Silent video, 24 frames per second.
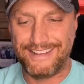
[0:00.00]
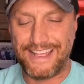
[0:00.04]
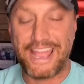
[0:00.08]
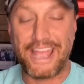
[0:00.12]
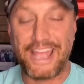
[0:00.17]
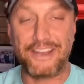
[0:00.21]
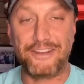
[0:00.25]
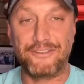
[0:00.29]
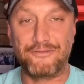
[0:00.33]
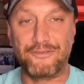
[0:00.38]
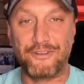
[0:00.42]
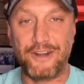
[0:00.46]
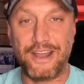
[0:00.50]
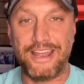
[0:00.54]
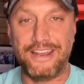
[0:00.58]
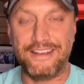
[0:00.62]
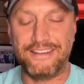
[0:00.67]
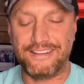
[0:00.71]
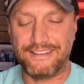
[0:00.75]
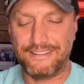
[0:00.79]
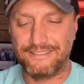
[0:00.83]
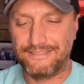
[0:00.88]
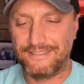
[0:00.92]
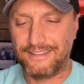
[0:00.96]
and a
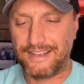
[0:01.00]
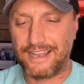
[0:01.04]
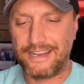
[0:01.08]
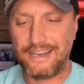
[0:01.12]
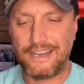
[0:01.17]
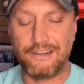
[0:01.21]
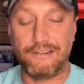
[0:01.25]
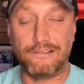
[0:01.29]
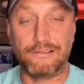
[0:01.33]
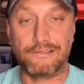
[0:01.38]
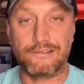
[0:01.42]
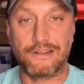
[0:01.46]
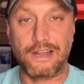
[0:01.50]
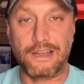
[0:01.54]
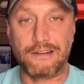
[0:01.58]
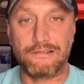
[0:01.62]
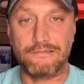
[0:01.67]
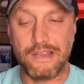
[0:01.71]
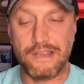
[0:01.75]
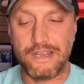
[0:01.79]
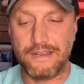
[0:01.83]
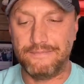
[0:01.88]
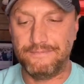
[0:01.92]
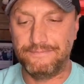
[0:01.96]
friend. I need to learn how to
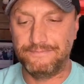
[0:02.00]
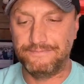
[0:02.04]
read.